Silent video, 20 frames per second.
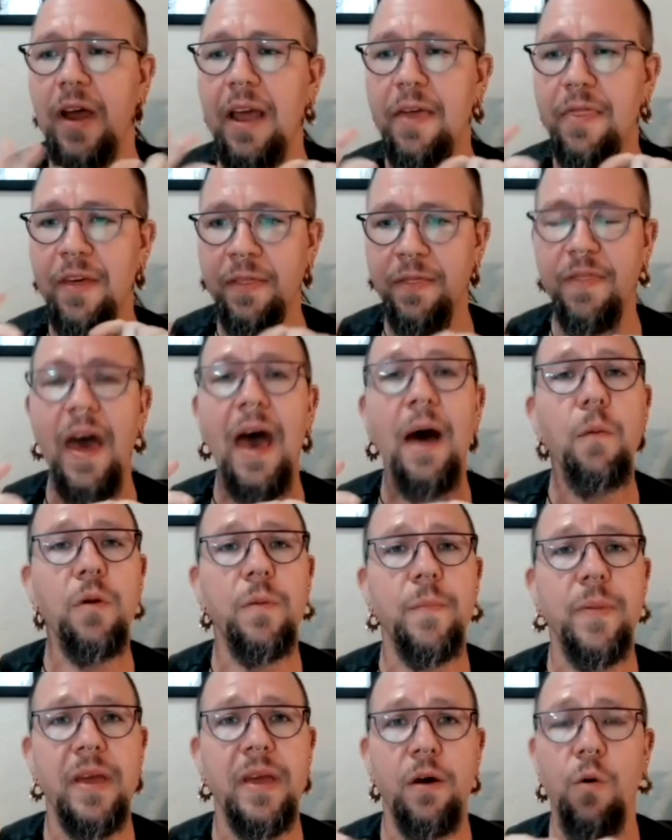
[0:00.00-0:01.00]
I think that would
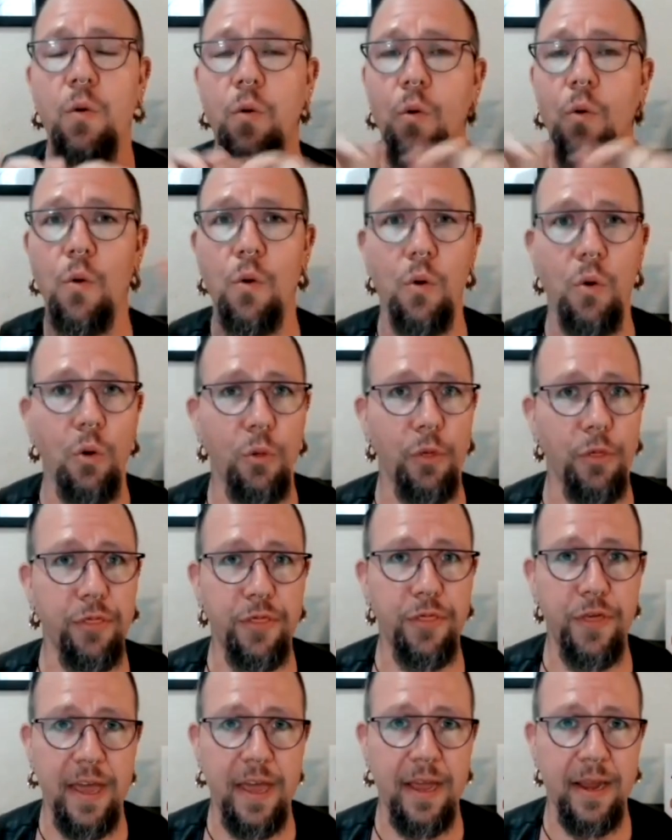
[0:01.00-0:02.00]
be a whole
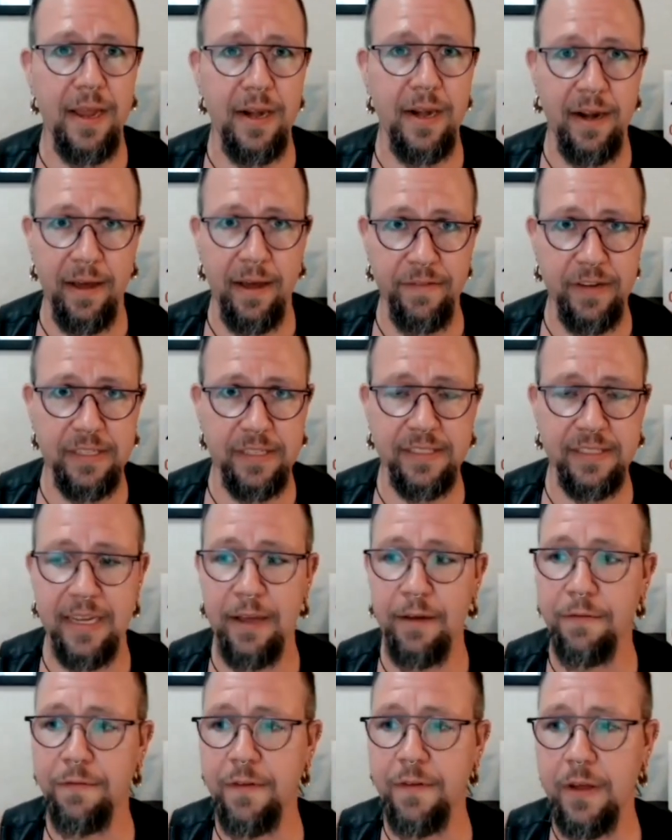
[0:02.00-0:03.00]
thing in and of
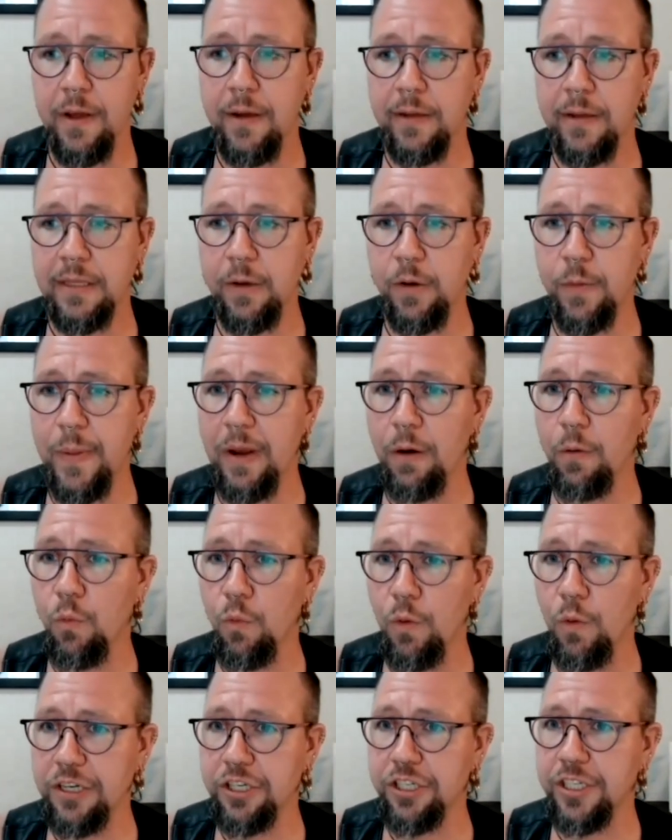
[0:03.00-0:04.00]
itself. That would be a mm-hmm.
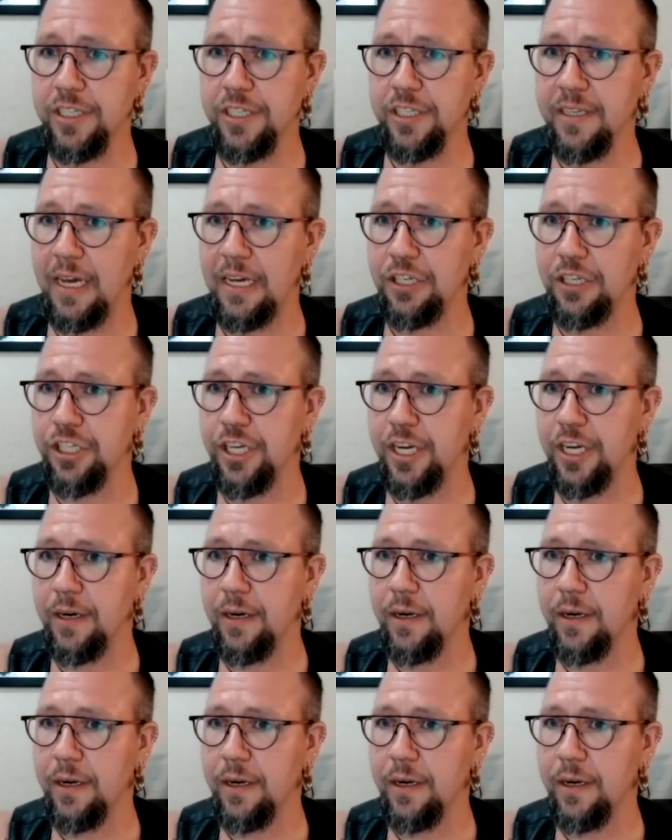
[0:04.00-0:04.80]
rich discussion.